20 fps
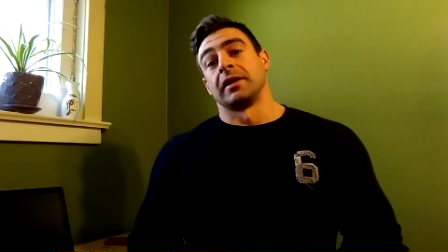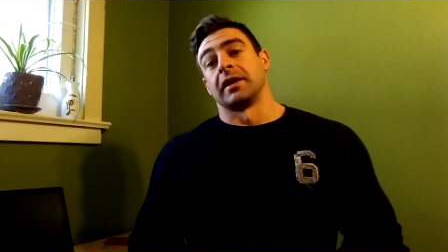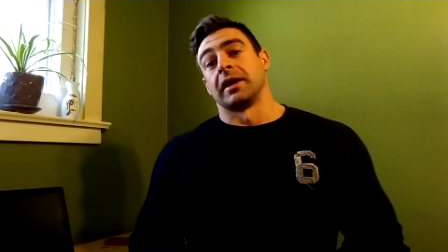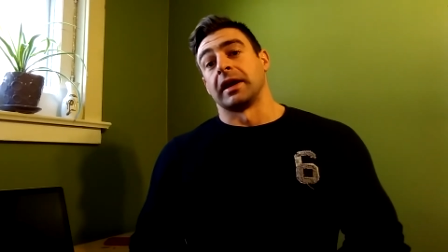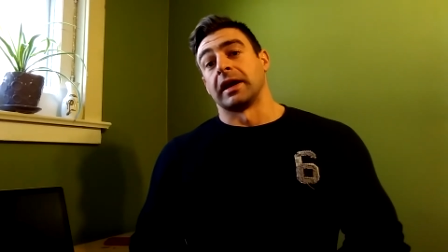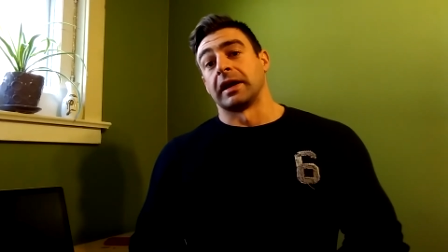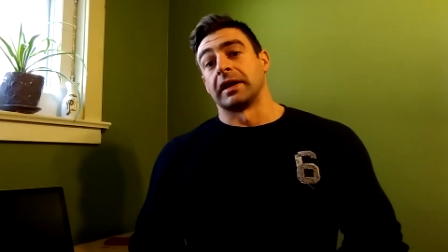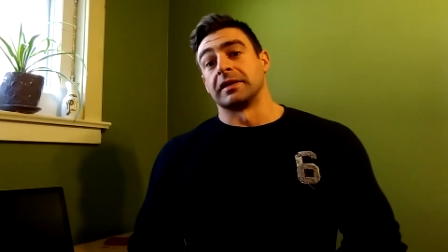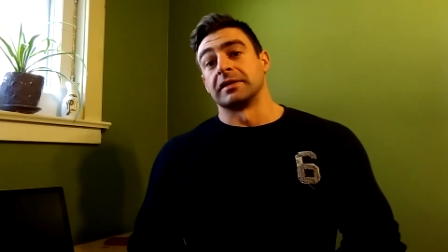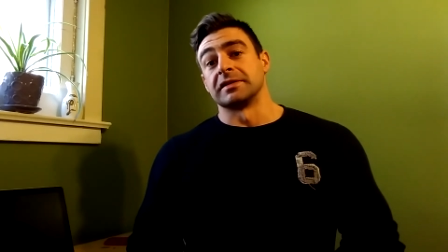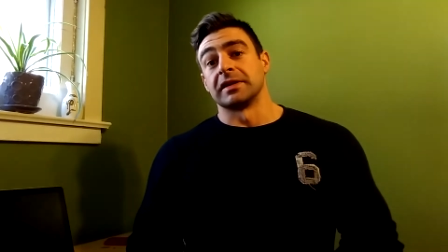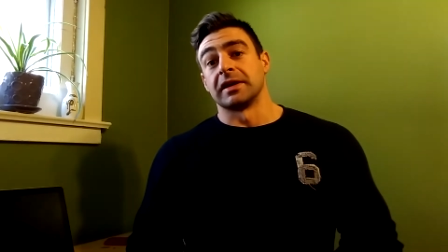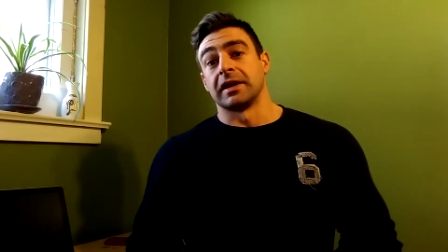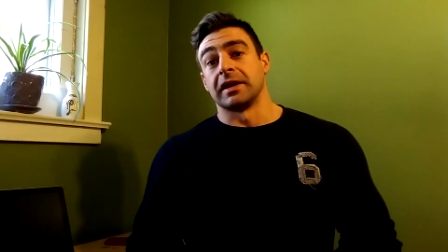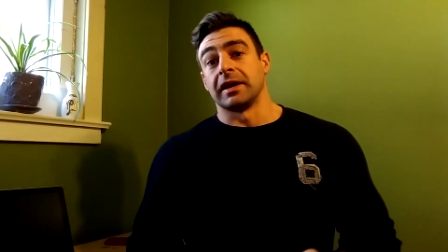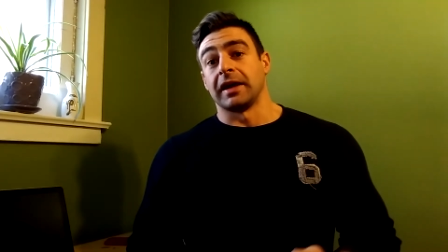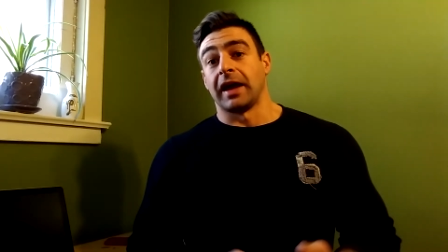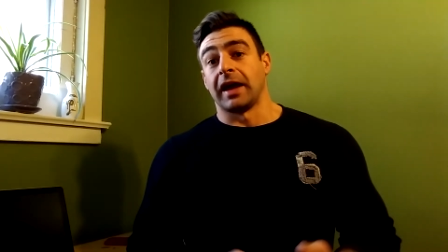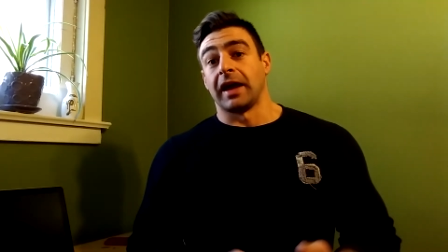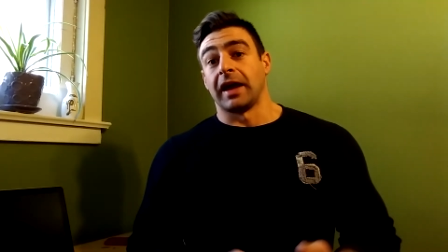and say,
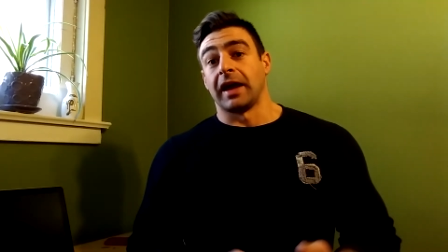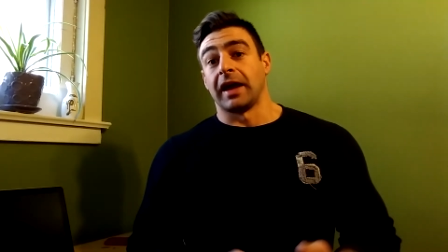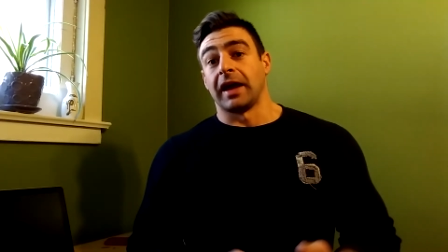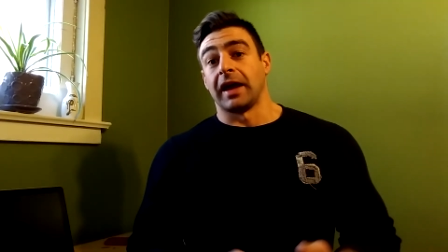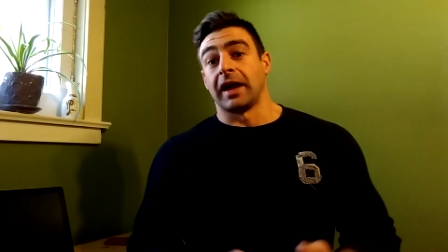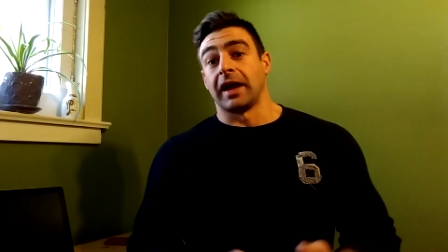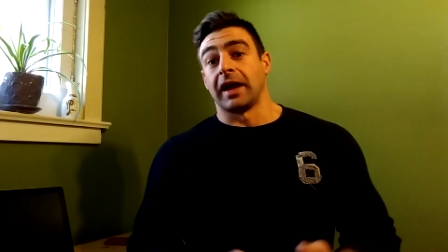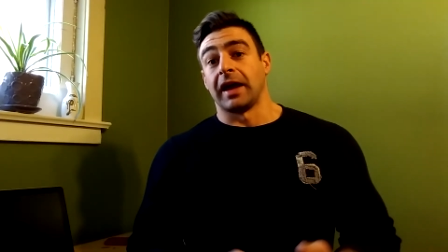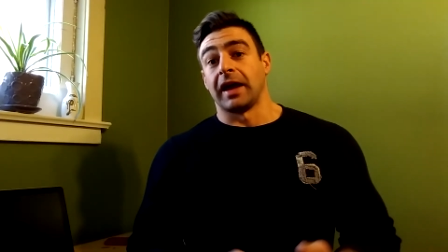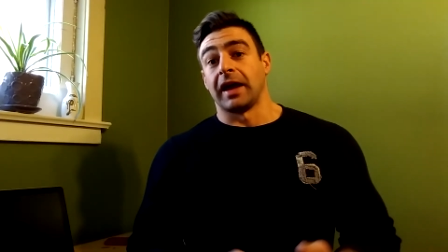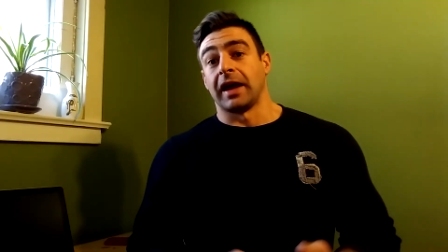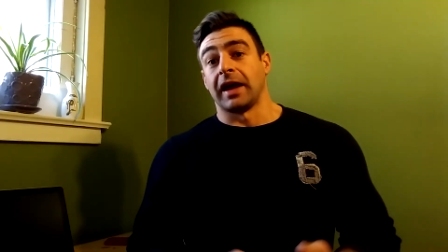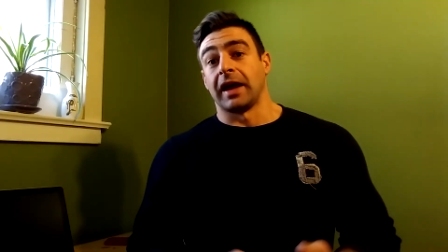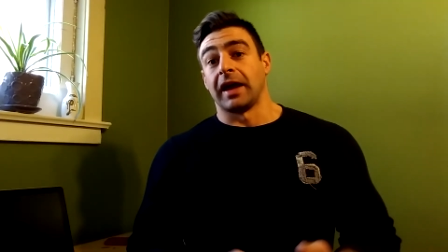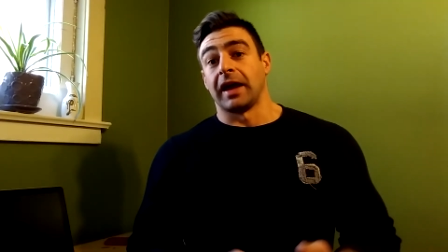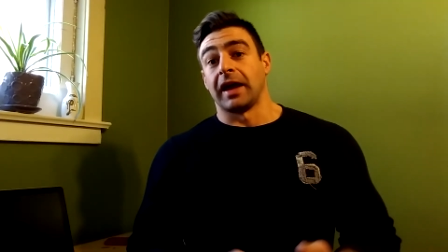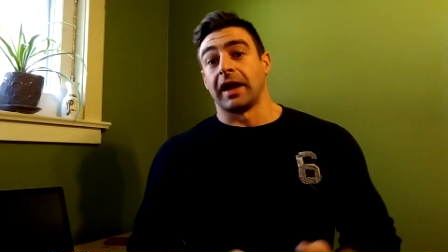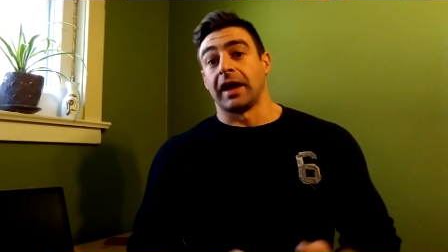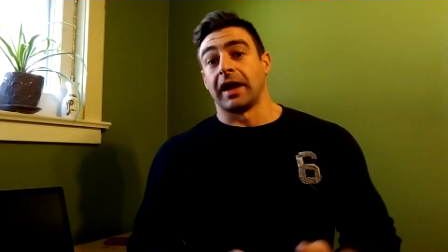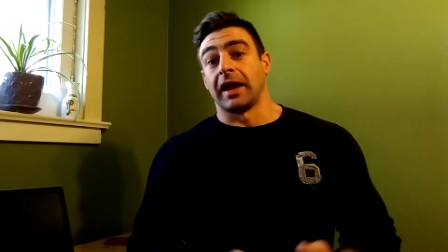how is this good?